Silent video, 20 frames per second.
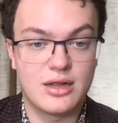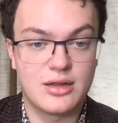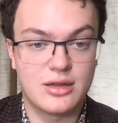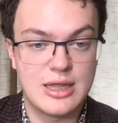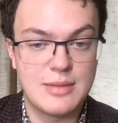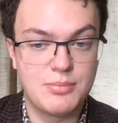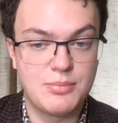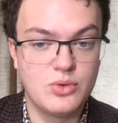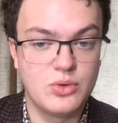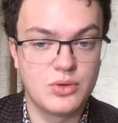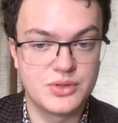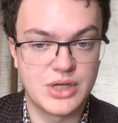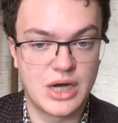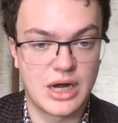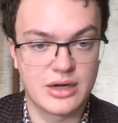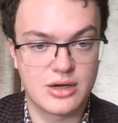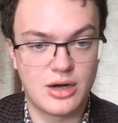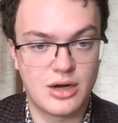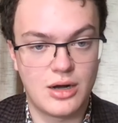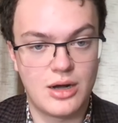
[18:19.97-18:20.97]
claypool
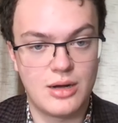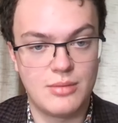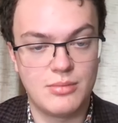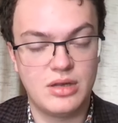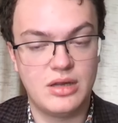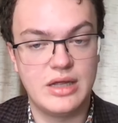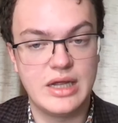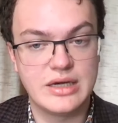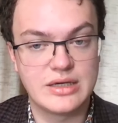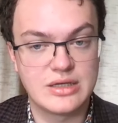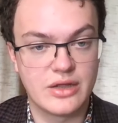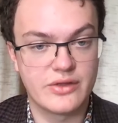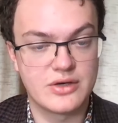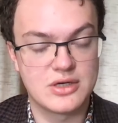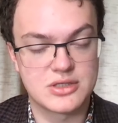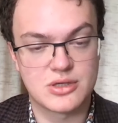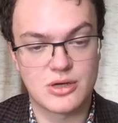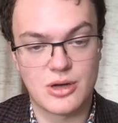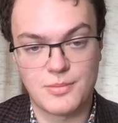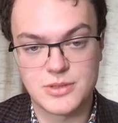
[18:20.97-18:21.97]
dot com, linked in the
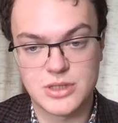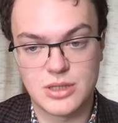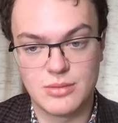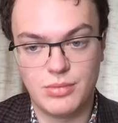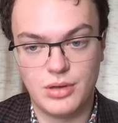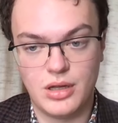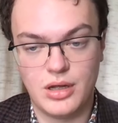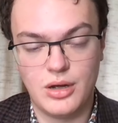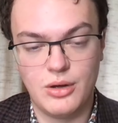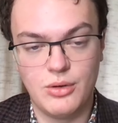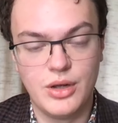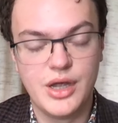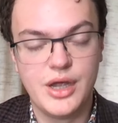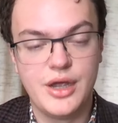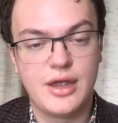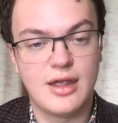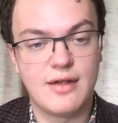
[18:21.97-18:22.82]
description below,